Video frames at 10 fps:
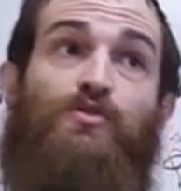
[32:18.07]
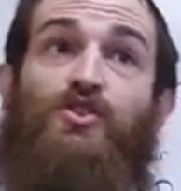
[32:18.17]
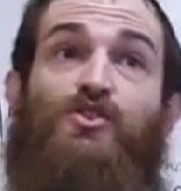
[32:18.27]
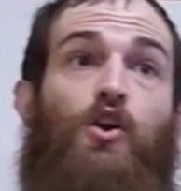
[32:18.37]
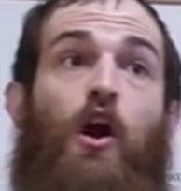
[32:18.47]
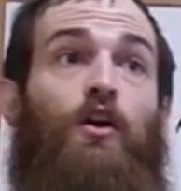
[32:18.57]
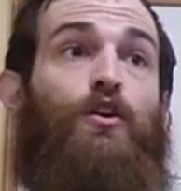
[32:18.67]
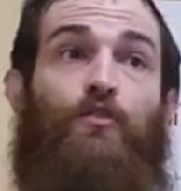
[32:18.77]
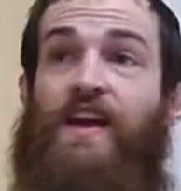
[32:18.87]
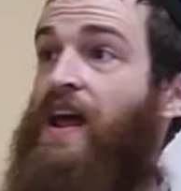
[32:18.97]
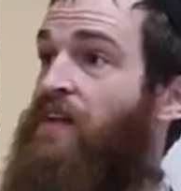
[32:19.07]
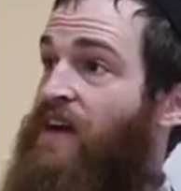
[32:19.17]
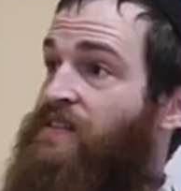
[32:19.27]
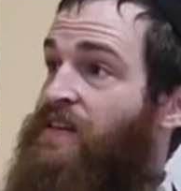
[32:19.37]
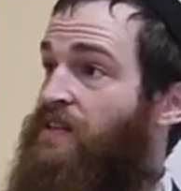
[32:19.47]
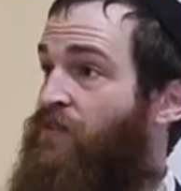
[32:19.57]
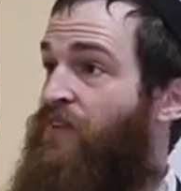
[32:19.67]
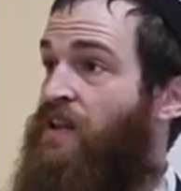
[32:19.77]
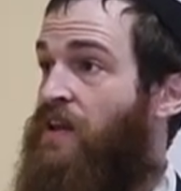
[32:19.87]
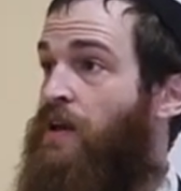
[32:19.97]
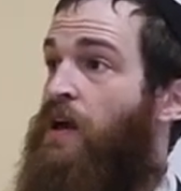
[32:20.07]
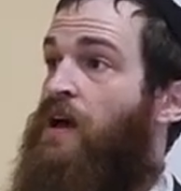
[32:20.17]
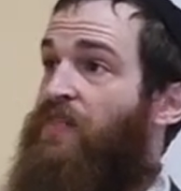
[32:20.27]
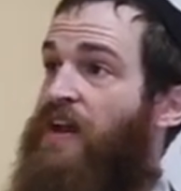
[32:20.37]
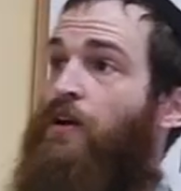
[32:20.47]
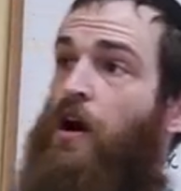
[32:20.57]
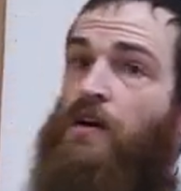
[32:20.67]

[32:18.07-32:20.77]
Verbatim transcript: there was just God, creator, that's it, divinity. Then